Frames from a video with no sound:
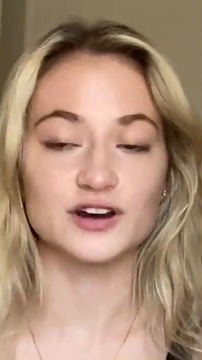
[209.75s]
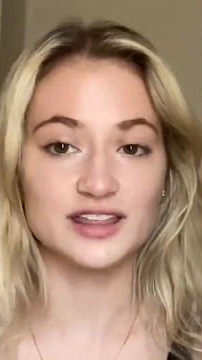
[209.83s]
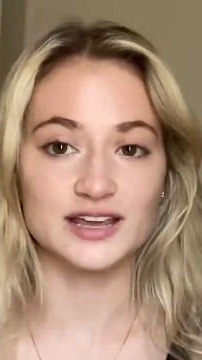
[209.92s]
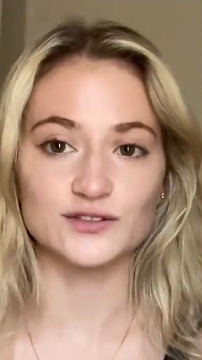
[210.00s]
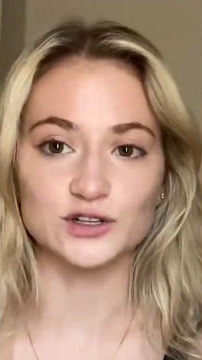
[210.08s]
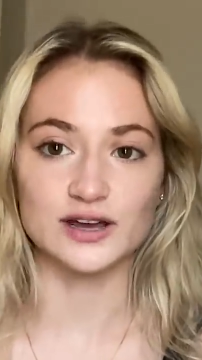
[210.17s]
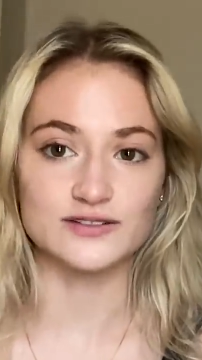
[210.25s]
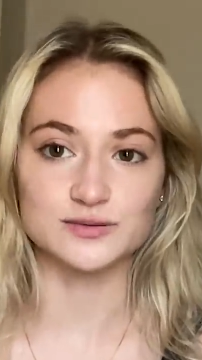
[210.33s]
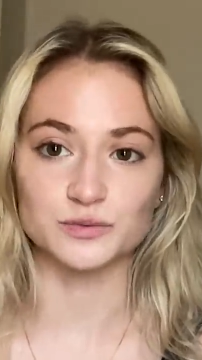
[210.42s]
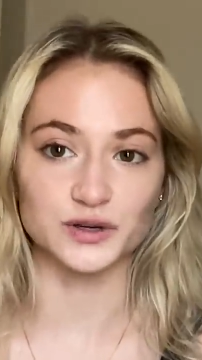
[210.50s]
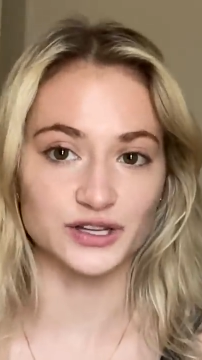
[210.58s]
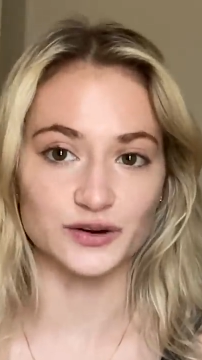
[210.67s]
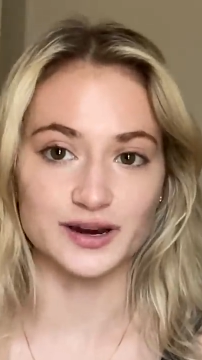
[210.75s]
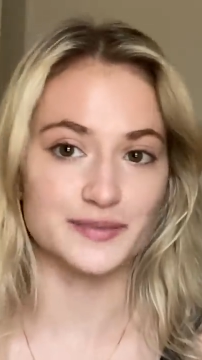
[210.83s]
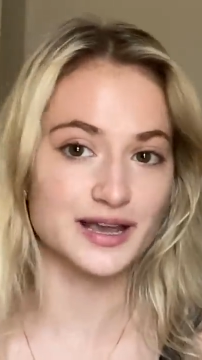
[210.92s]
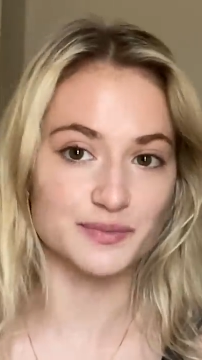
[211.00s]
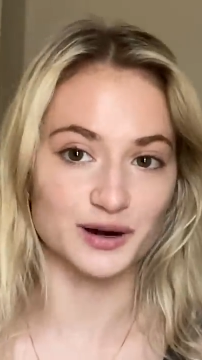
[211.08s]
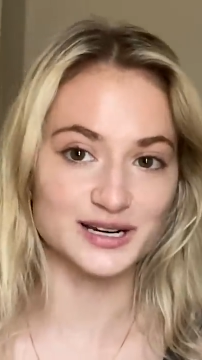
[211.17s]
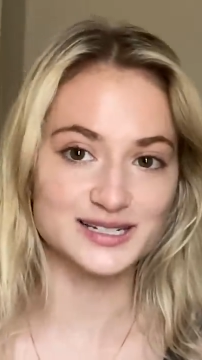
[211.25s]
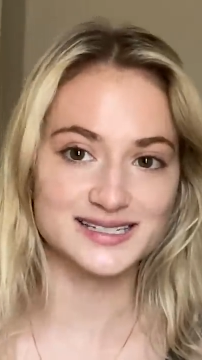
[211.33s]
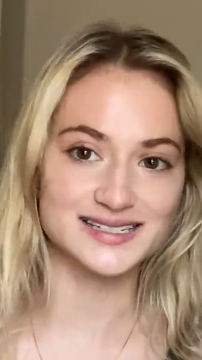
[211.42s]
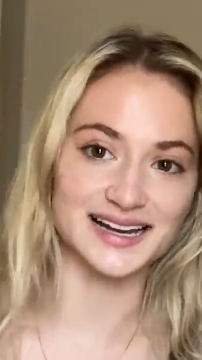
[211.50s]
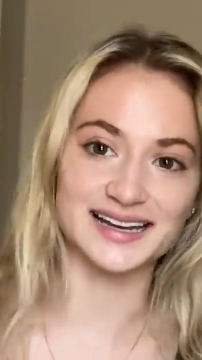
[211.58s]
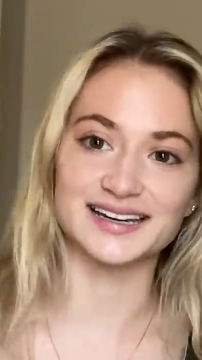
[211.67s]
very thankful to have some really great makeup artists
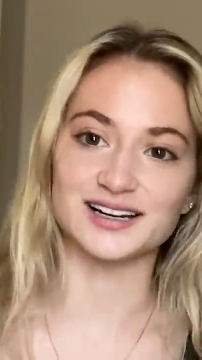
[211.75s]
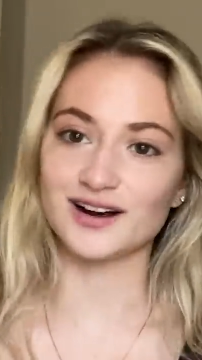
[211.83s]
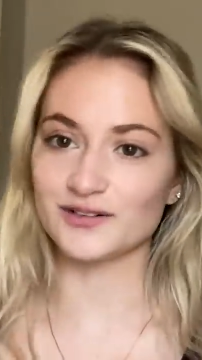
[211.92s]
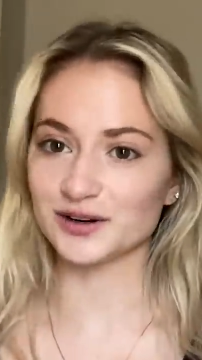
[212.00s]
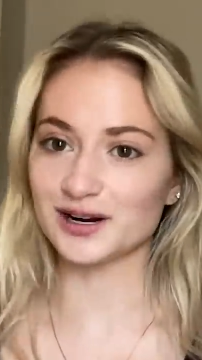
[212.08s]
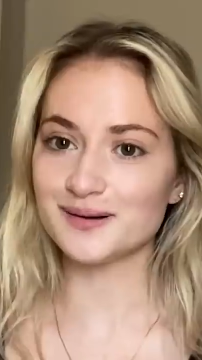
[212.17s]
that can cover it